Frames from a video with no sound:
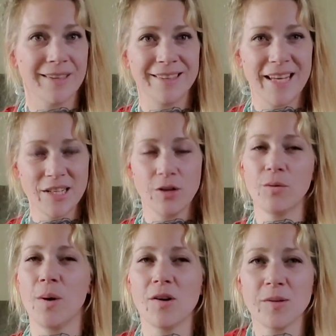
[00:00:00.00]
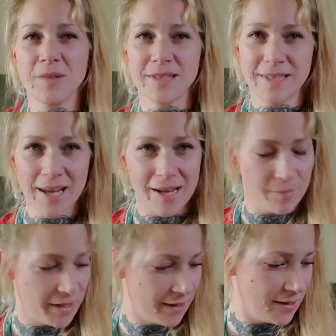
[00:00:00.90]
then you're welcome to stay,
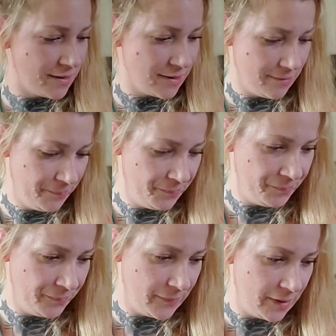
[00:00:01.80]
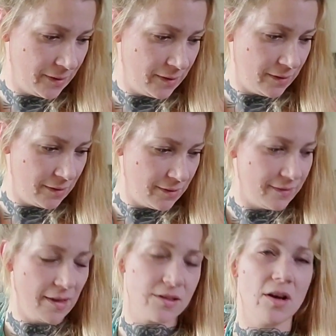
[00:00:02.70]
because
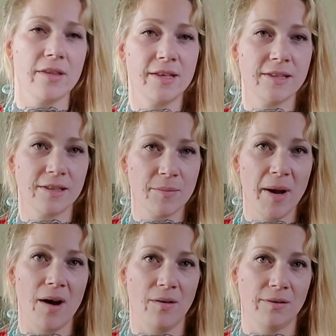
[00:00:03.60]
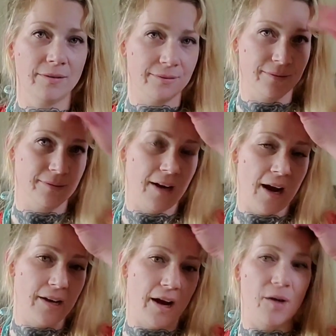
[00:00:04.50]
that's all this is about.
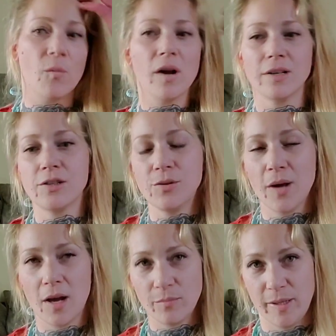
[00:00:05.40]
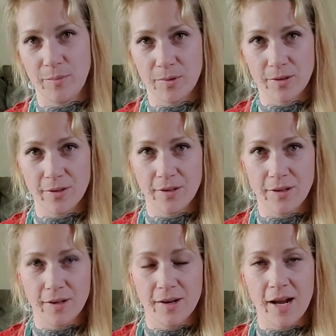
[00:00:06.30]
I want to help people,
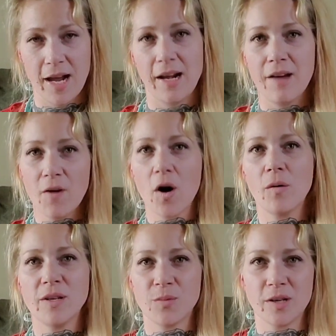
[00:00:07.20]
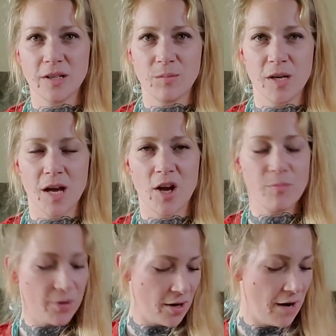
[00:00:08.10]
and I've always wanted to be a
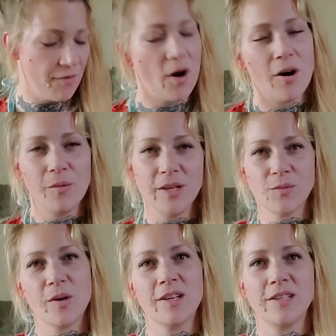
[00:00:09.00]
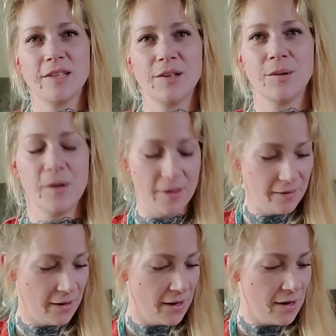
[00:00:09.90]
helper. I've always wanted to
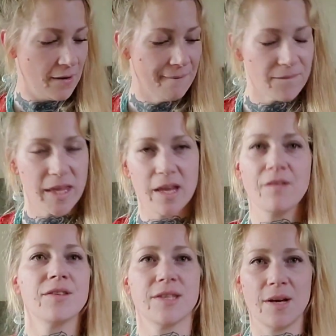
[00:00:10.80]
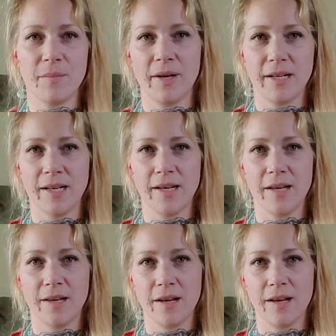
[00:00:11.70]
give somebody